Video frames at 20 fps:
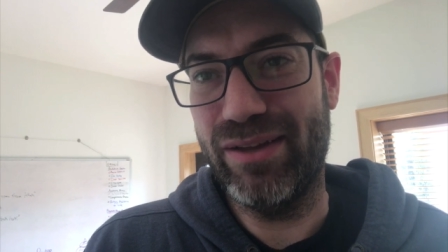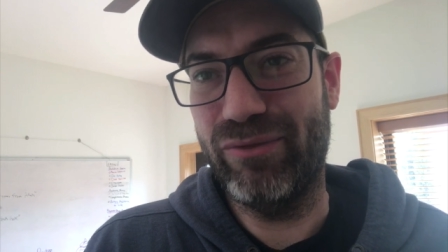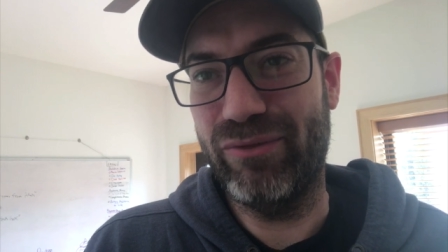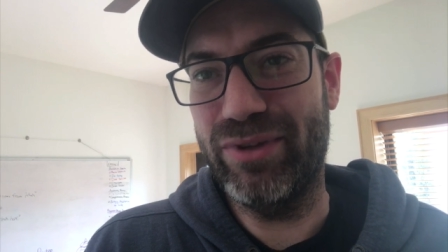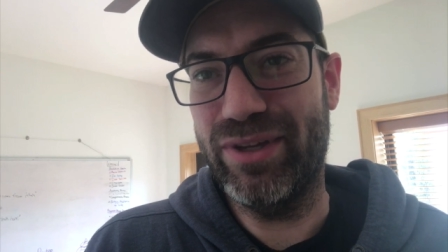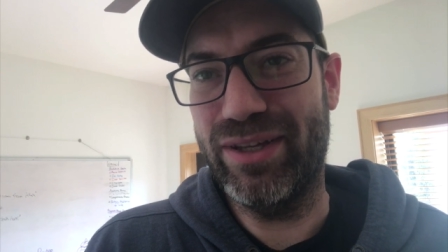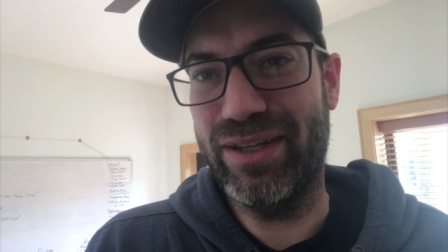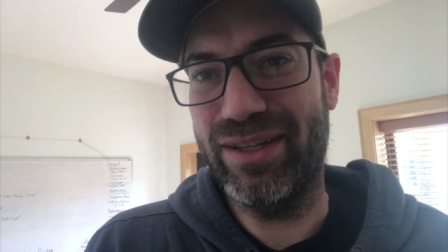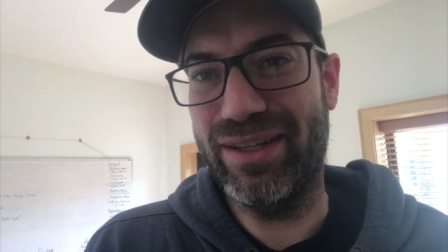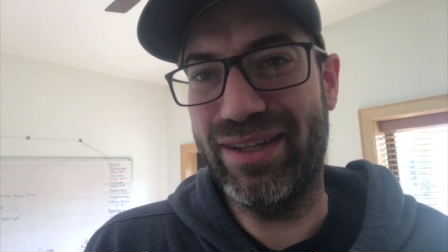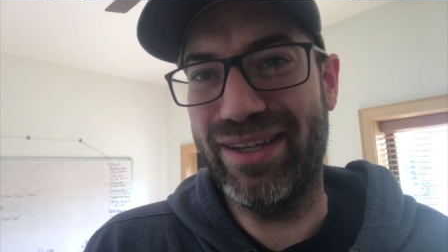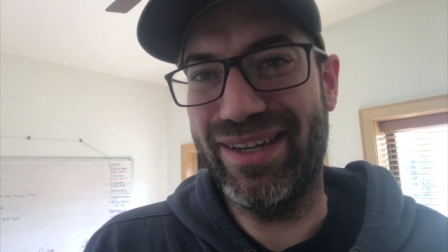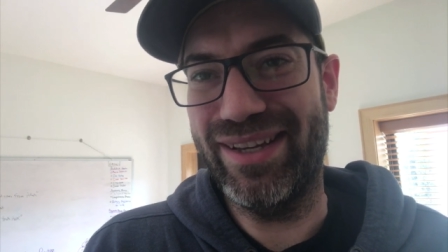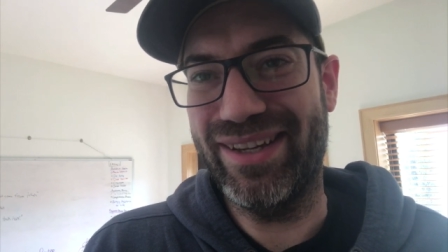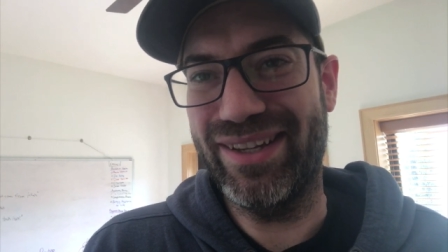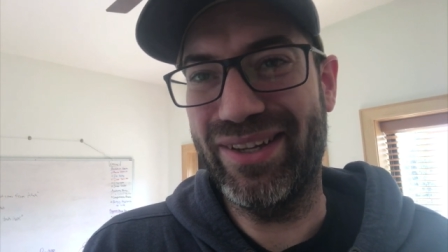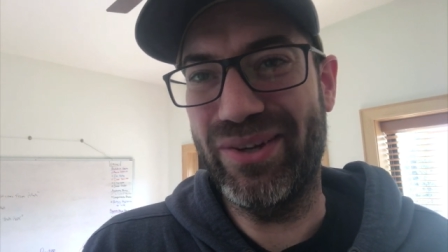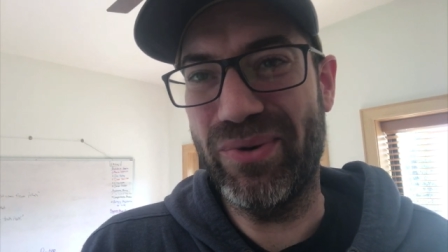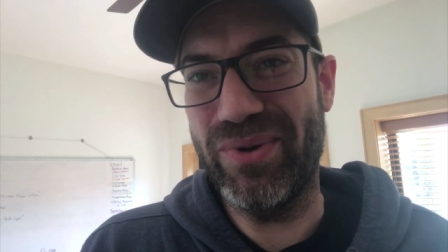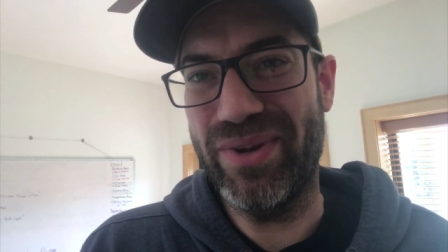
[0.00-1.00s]
if we can get
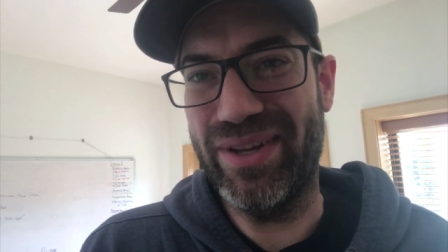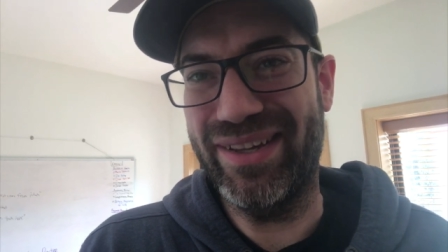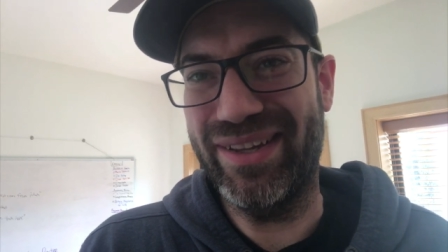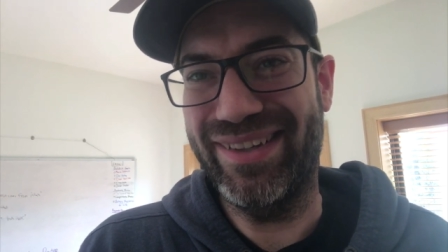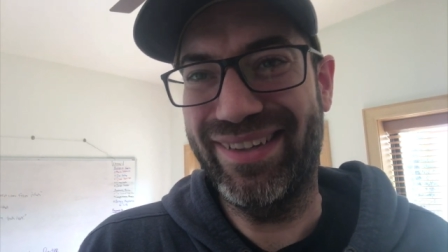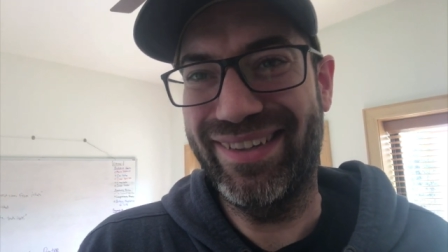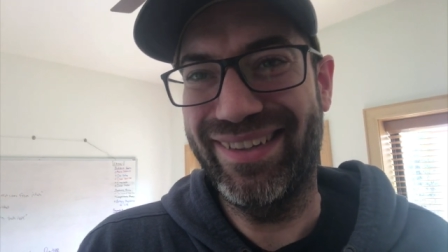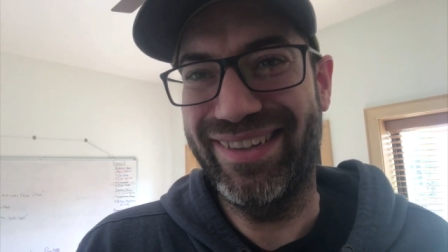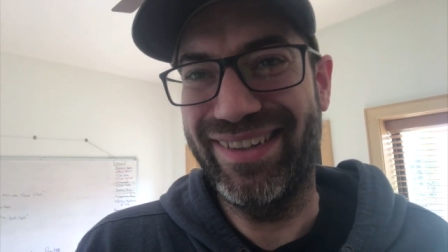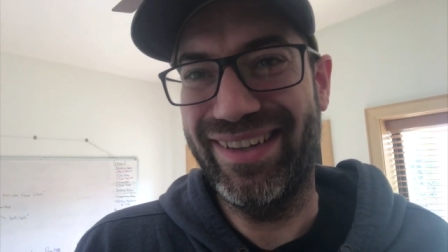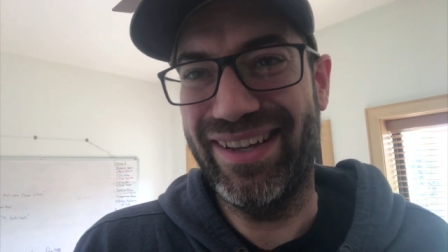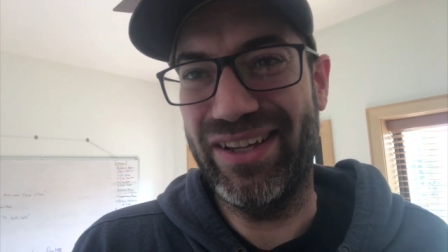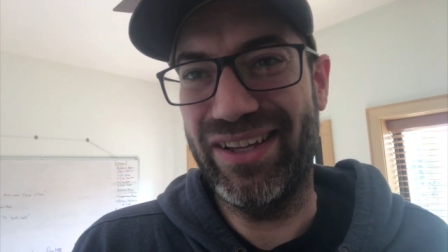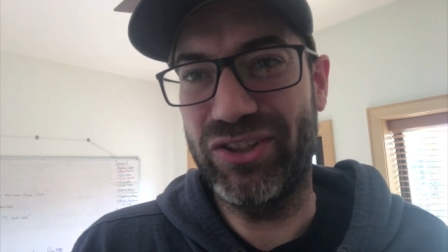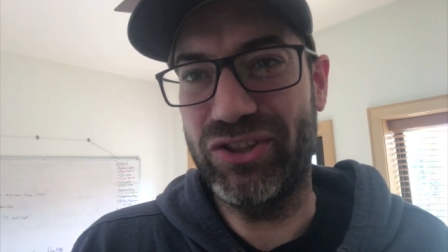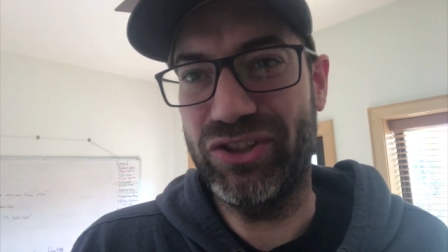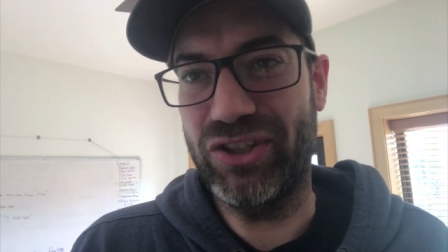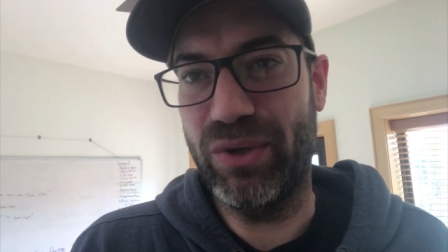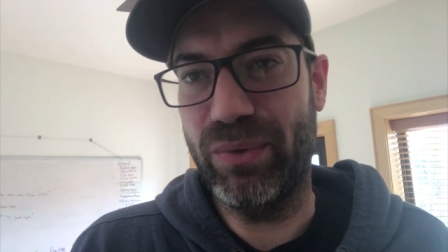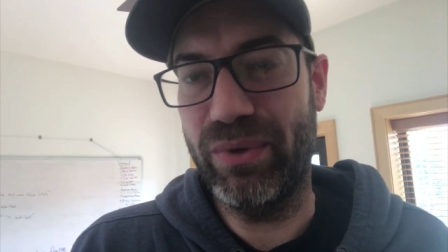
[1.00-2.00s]
it going, uh,
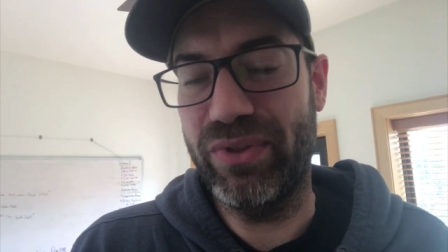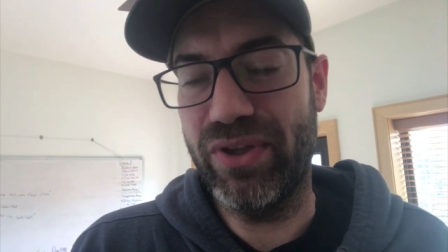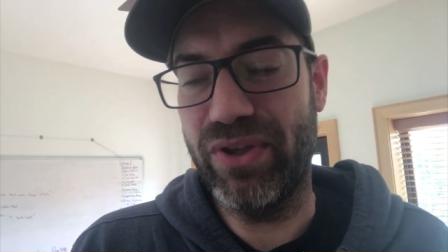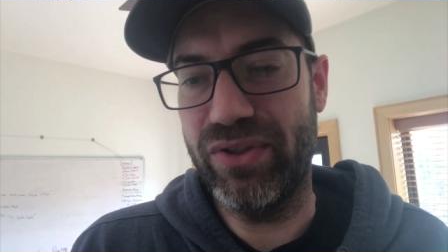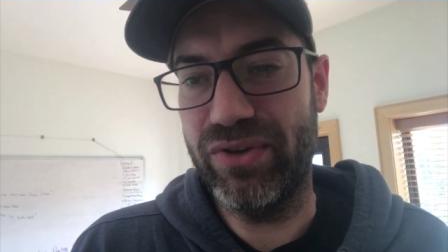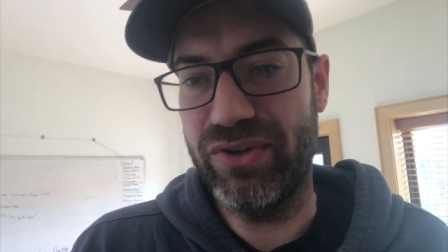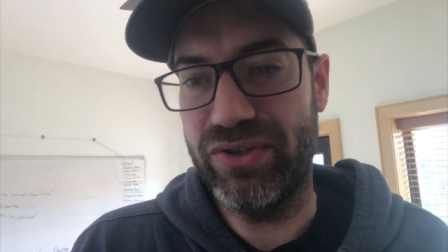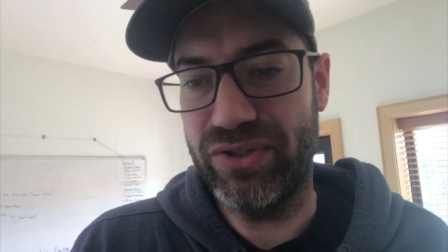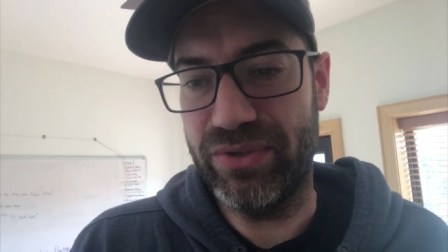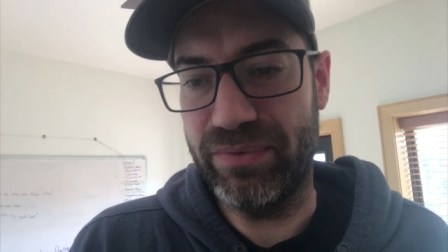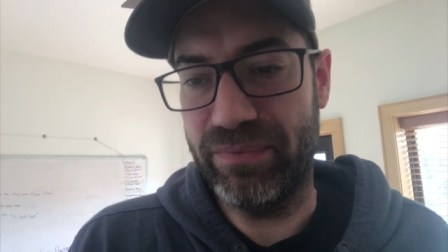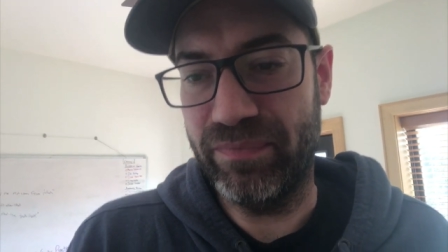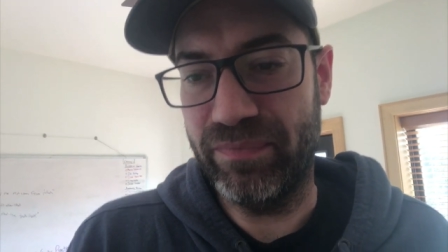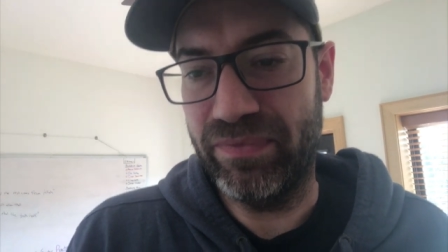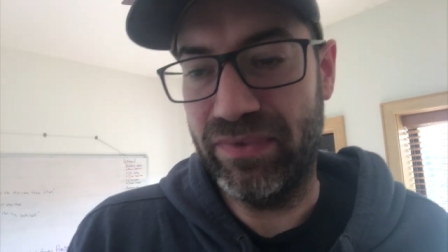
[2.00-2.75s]
share with others.